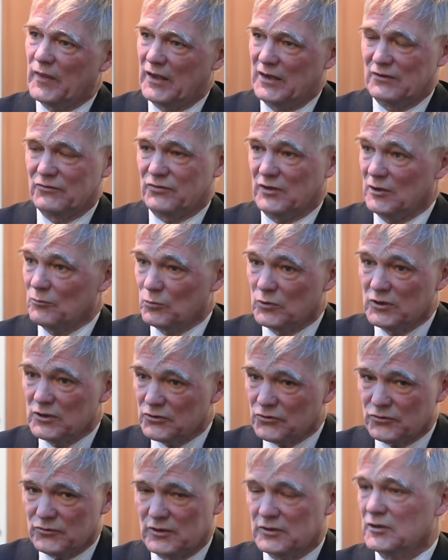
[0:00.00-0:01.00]
And if that
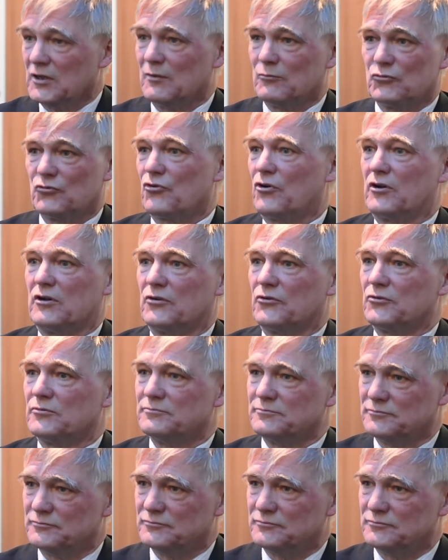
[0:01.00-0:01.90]
works, then come and try us.